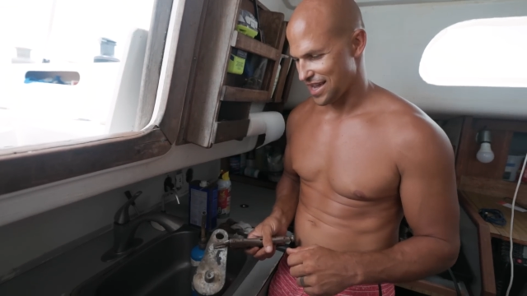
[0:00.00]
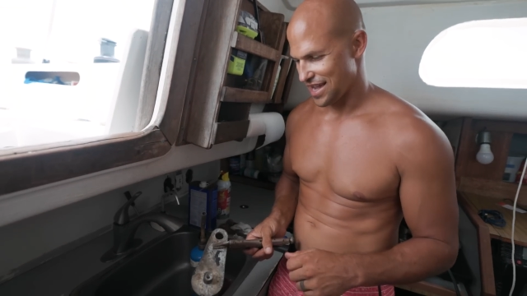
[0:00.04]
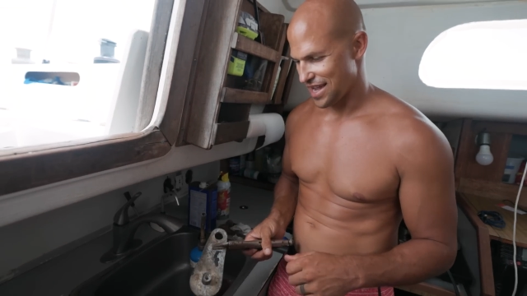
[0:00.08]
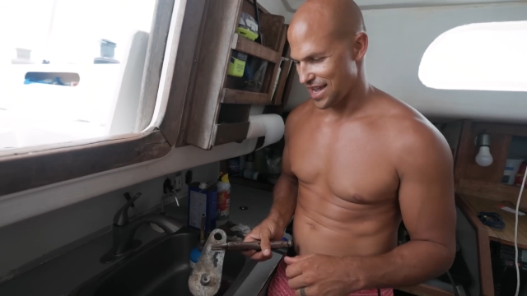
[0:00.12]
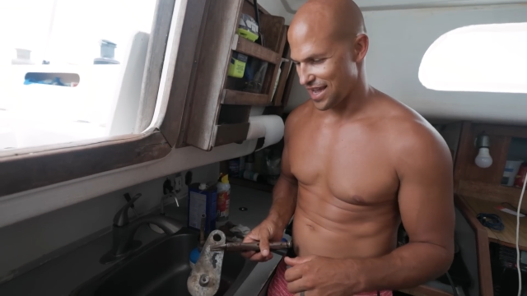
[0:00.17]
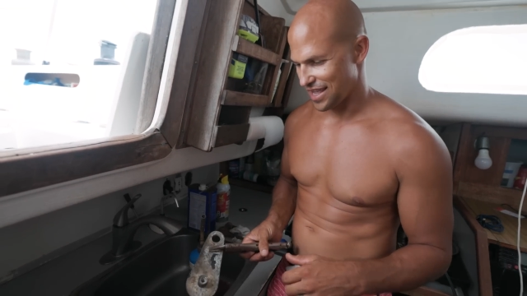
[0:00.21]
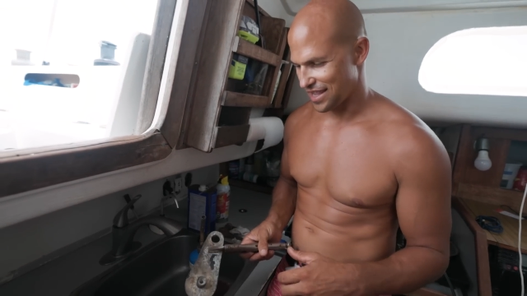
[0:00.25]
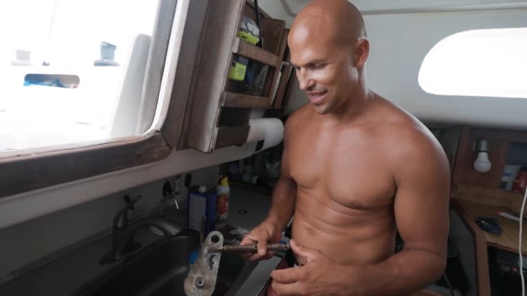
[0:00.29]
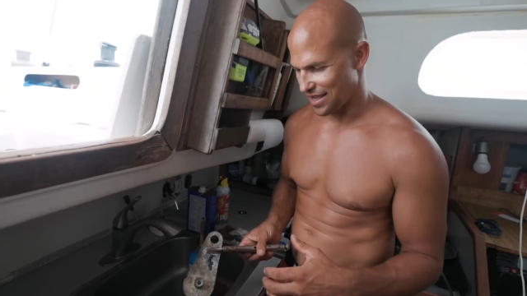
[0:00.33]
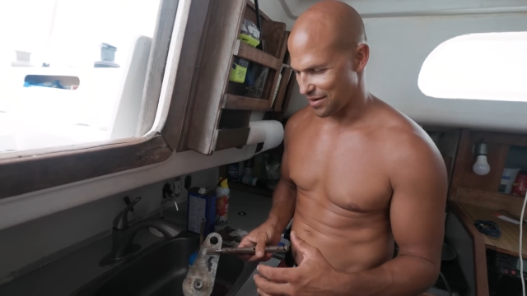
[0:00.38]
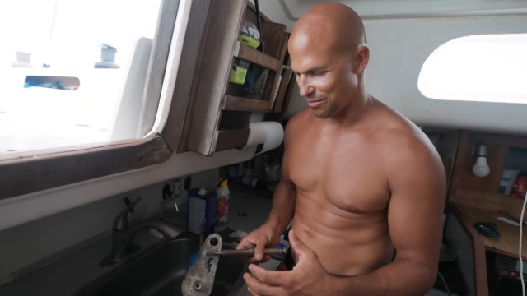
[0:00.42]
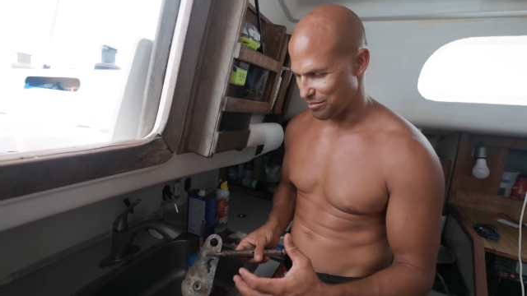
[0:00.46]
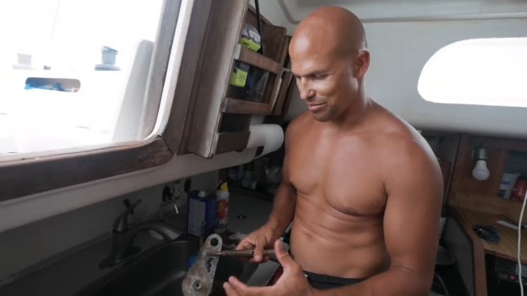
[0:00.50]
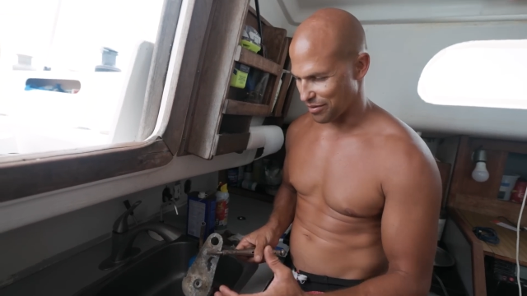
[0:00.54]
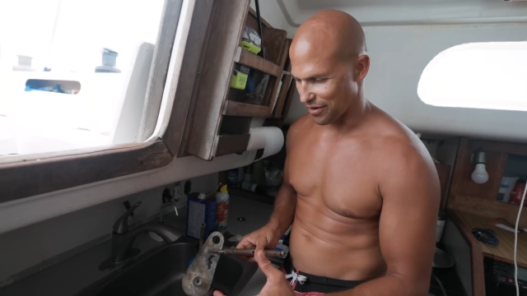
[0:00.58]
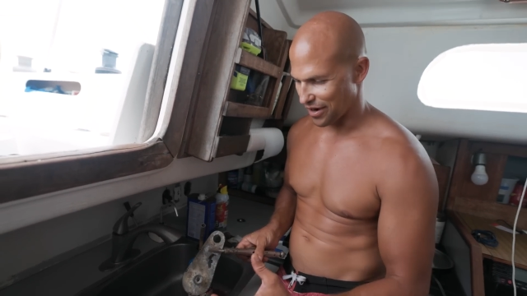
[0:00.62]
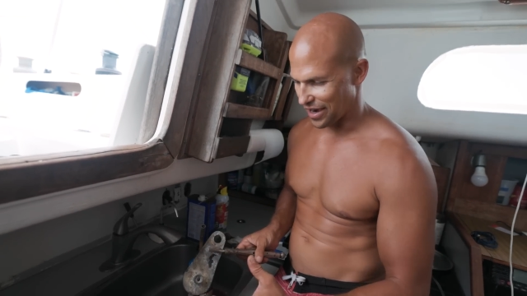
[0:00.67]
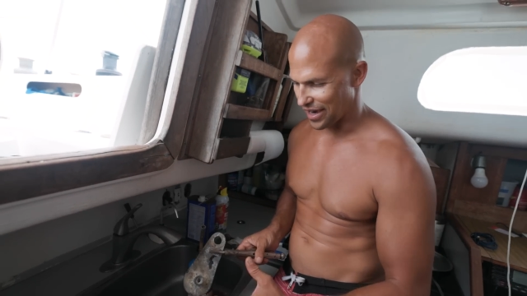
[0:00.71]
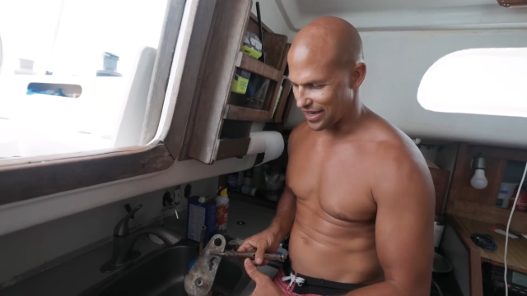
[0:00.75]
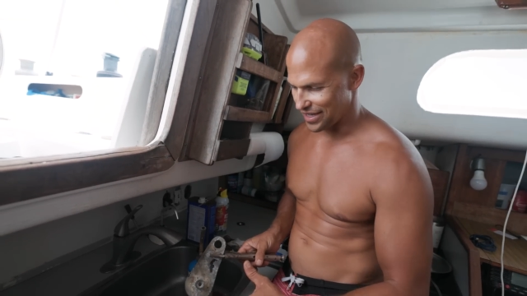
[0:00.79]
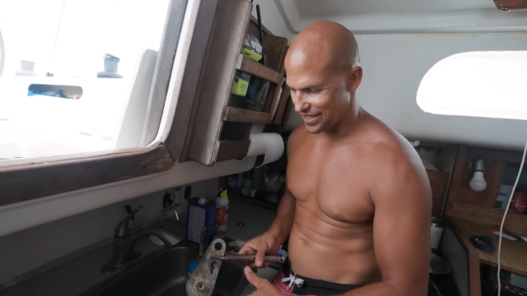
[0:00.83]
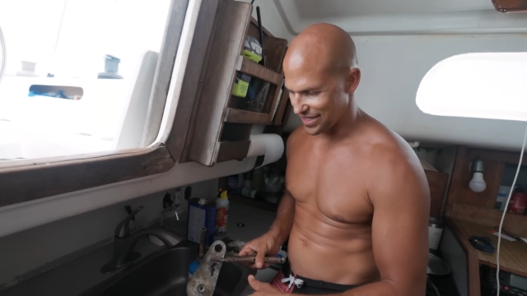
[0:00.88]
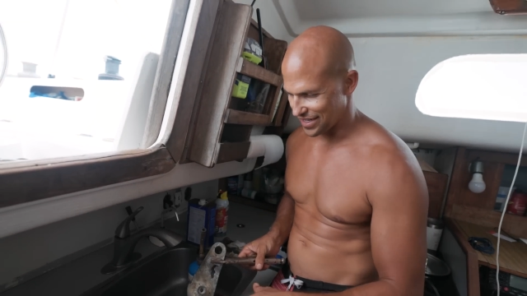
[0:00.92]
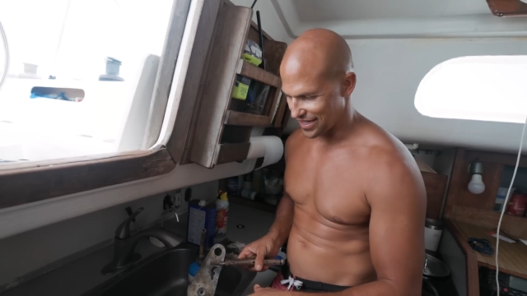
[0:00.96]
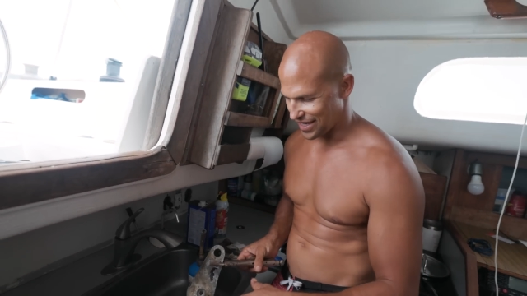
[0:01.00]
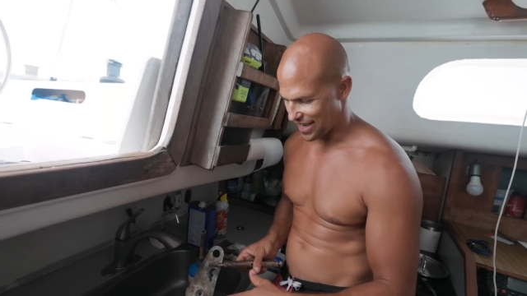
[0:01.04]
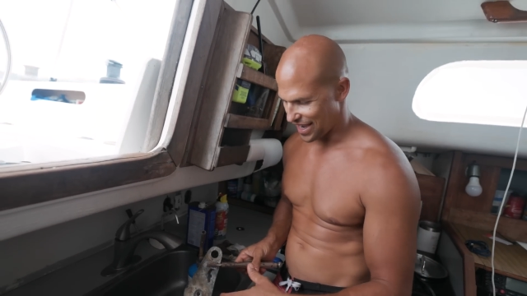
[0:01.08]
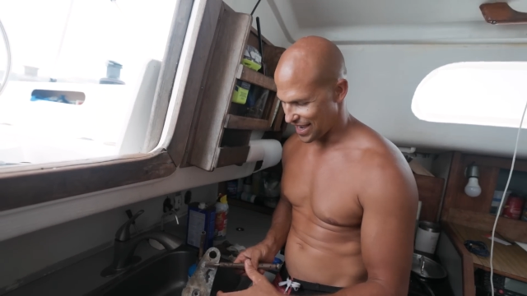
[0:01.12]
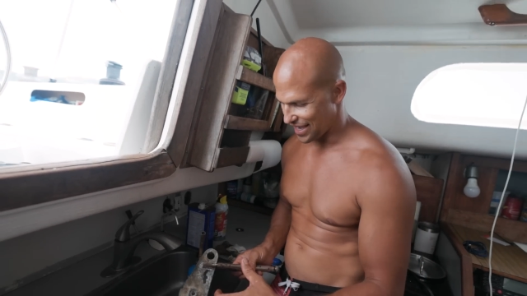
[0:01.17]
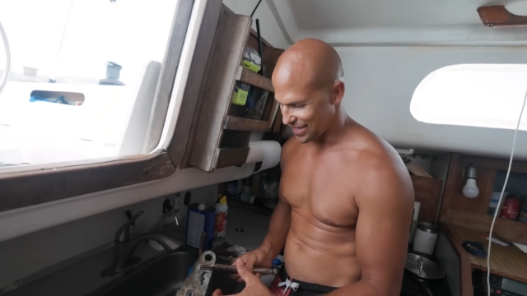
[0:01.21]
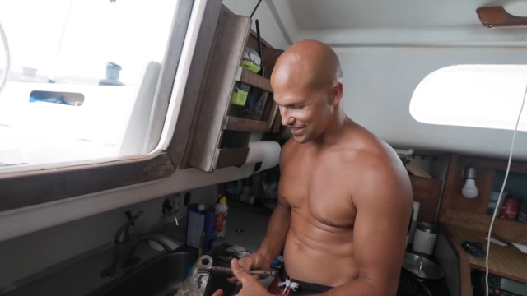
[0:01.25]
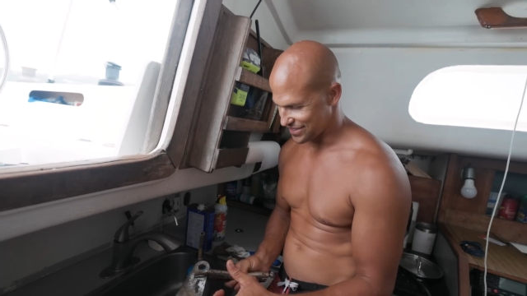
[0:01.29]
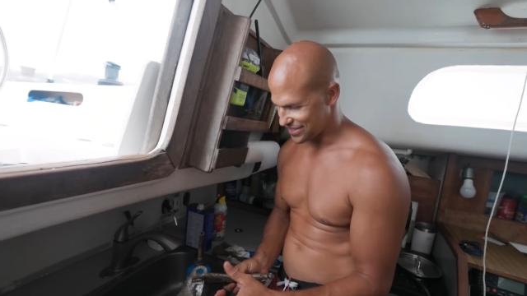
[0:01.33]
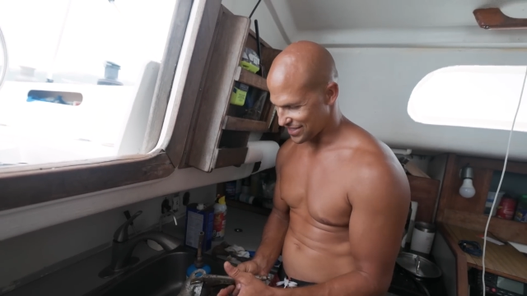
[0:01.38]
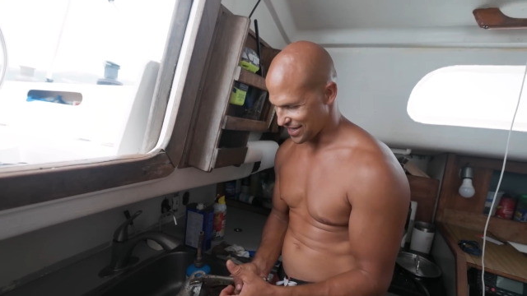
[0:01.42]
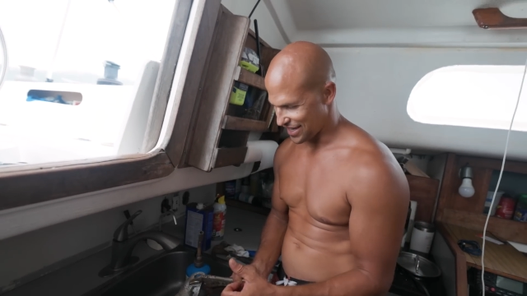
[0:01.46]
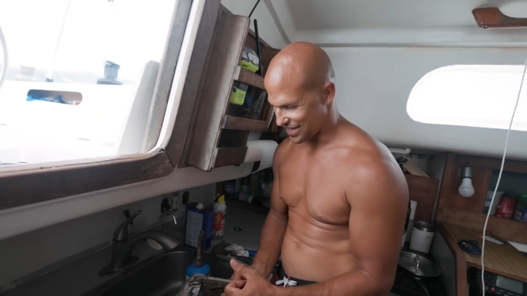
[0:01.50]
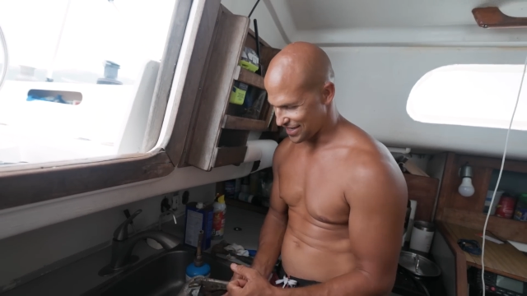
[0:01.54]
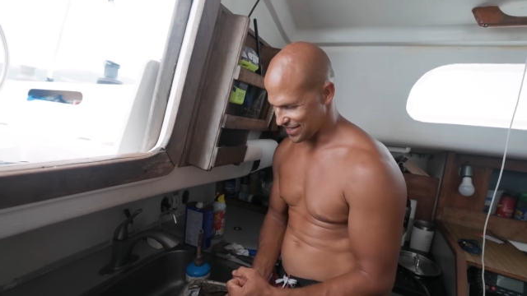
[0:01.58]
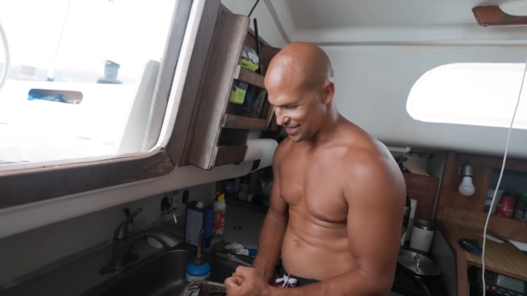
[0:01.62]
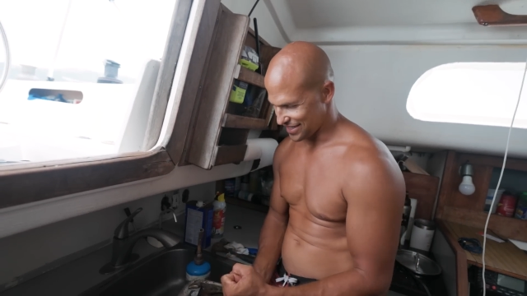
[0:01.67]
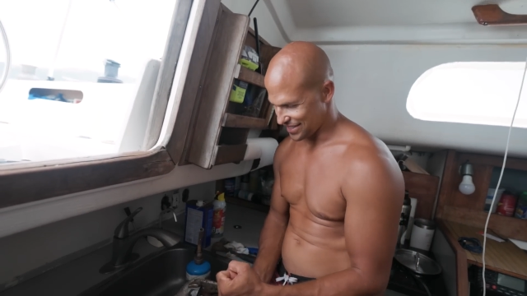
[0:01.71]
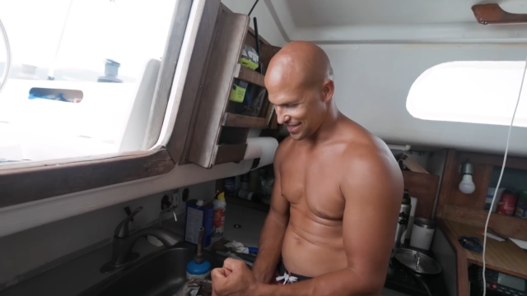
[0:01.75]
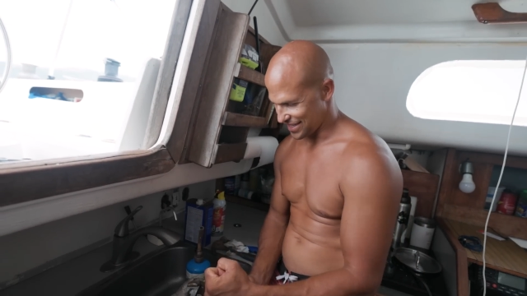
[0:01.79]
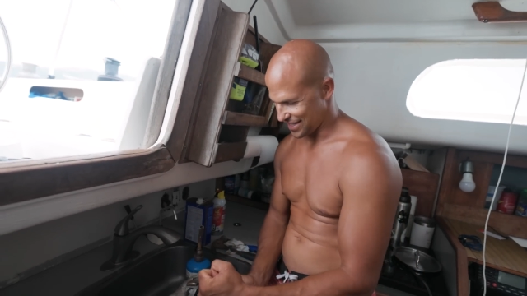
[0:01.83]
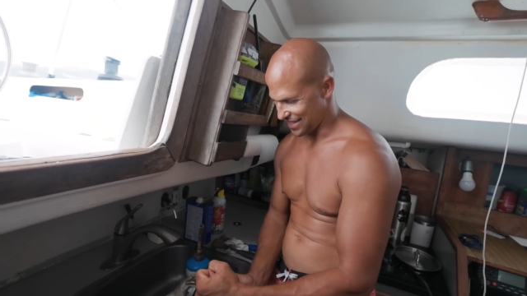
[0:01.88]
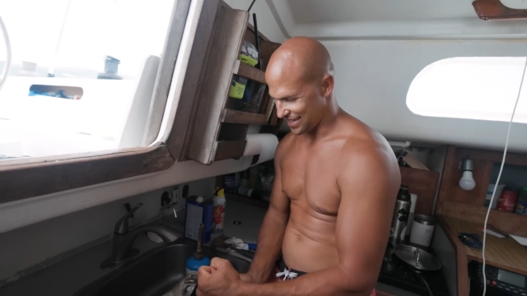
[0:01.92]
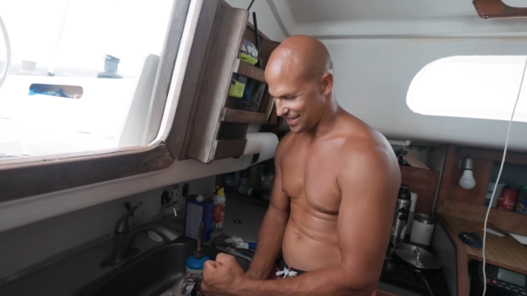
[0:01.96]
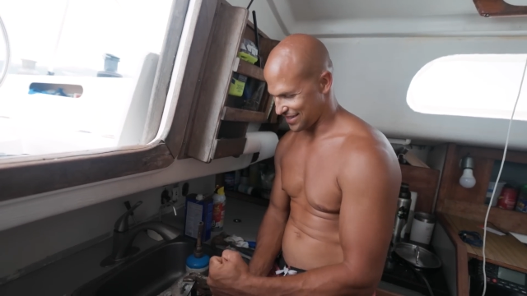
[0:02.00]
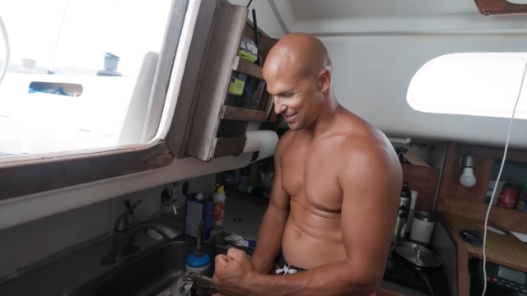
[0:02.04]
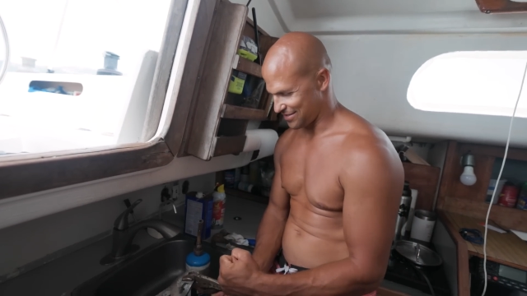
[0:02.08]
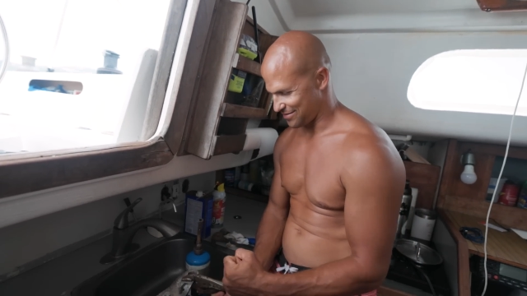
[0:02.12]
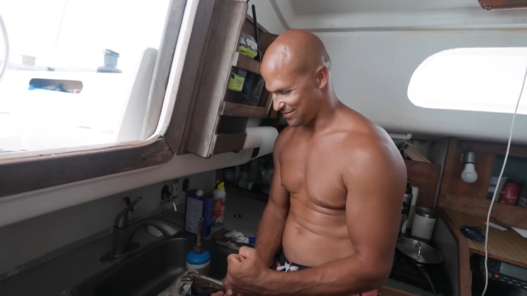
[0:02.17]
And then Brandy and I tried to